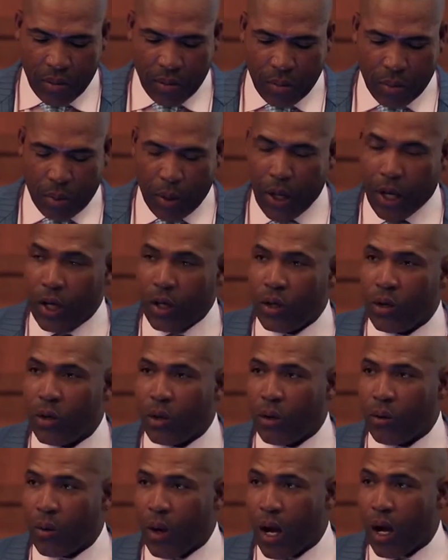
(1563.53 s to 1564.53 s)
bringing
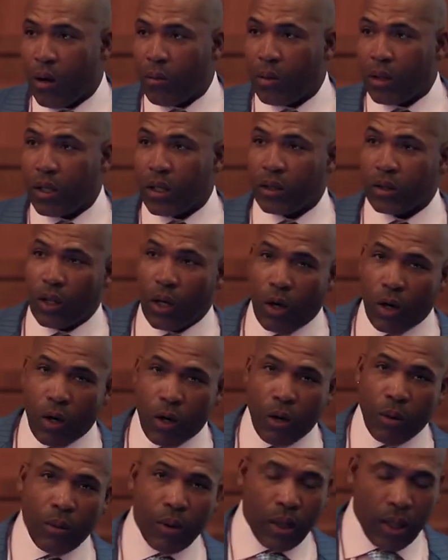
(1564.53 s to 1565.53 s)
you around, because
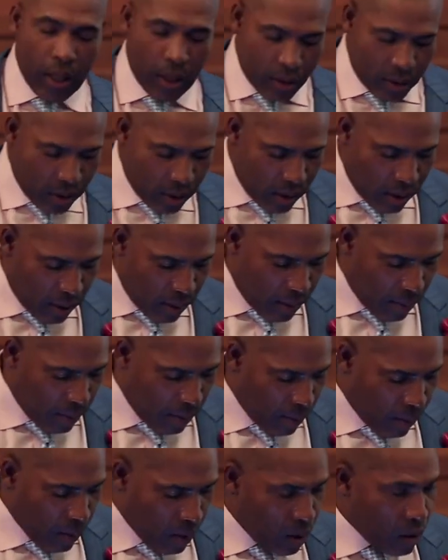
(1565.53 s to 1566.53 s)
Herb Lusk
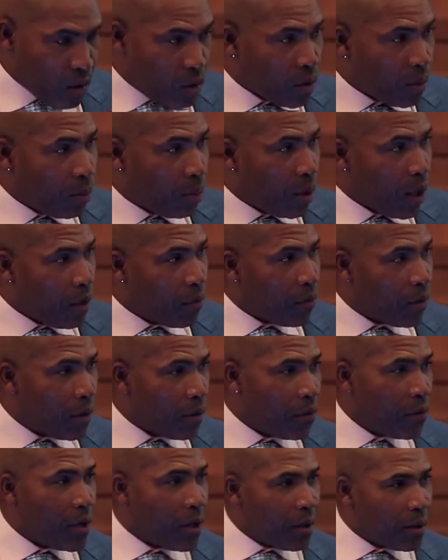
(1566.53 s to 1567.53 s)
used to play for
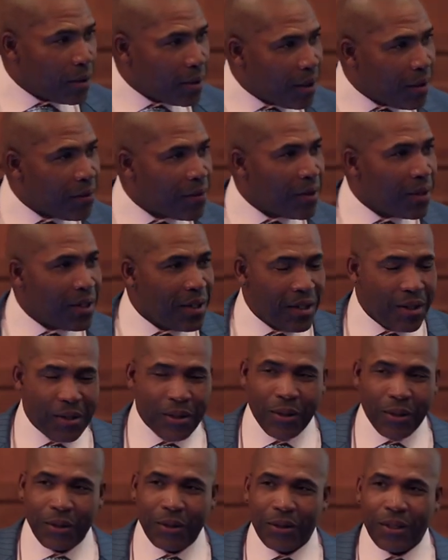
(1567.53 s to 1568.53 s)
the Philadelphia
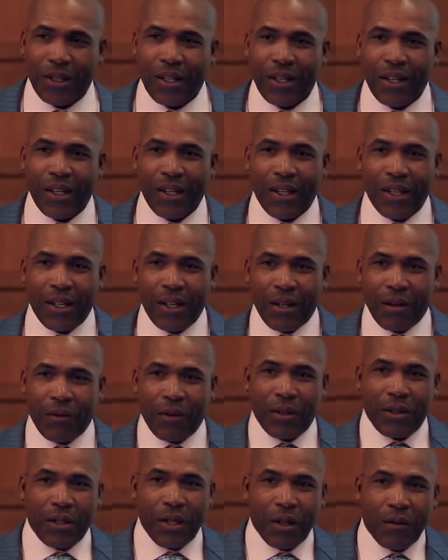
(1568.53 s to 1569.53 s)
Eagles
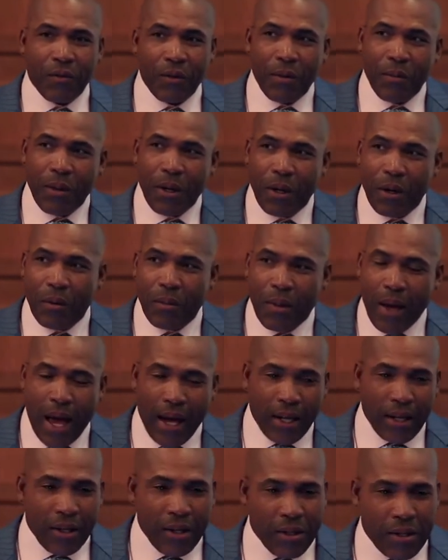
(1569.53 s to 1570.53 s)
for Dick Vermeil
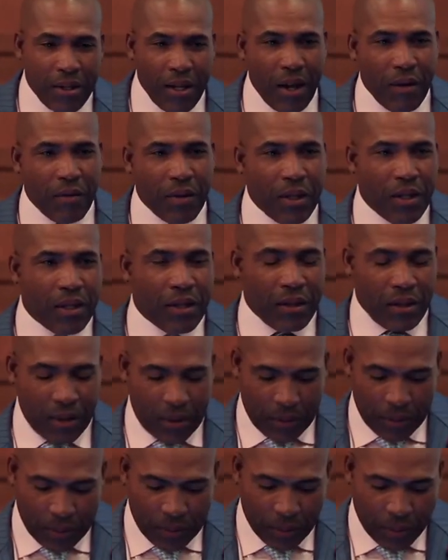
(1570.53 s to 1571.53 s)
back in the
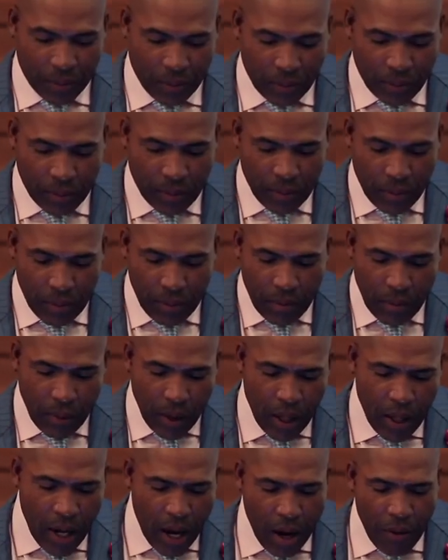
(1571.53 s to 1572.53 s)
seventies.
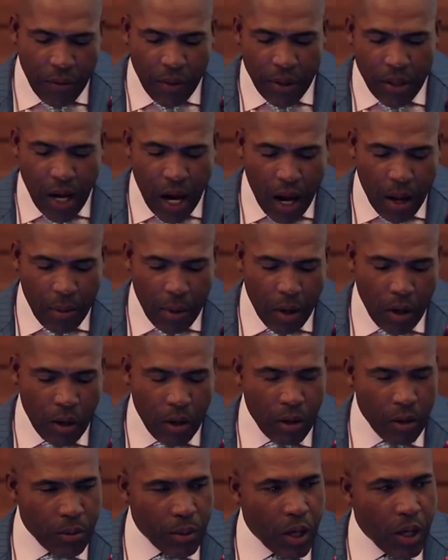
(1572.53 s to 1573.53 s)
And every time
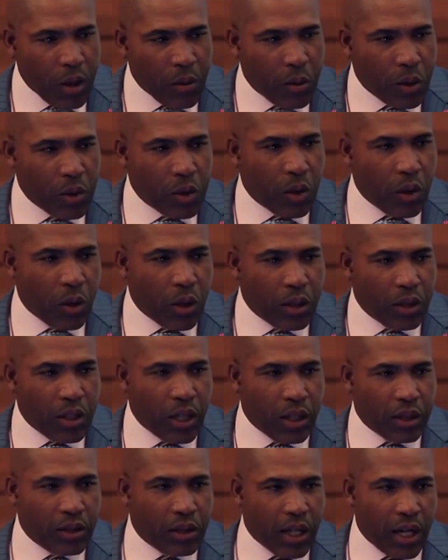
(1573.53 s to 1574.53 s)
Herb would score a
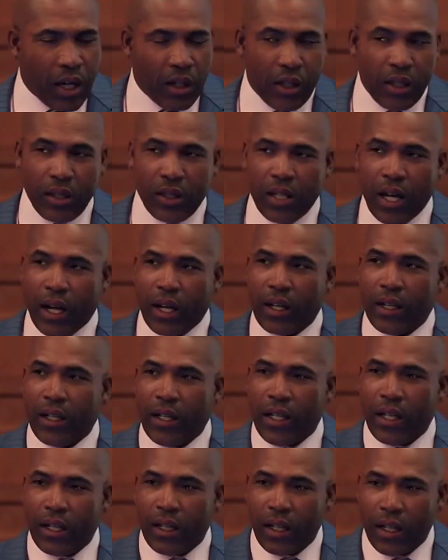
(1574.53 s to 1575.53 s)
touchdown, he'd take a
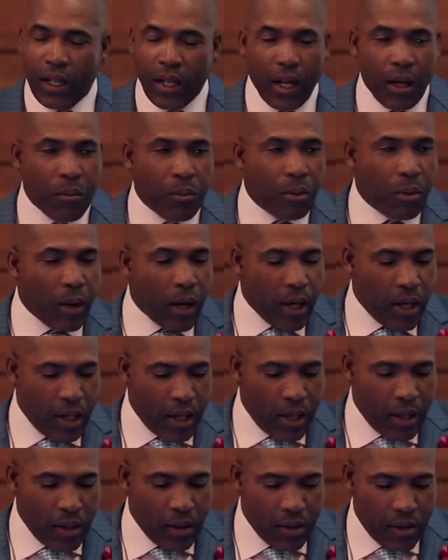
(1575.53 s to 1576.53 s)
knee and pray in
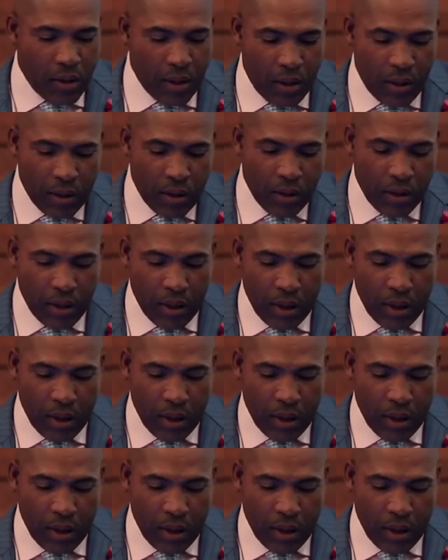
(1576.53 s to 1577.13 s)
the end zone.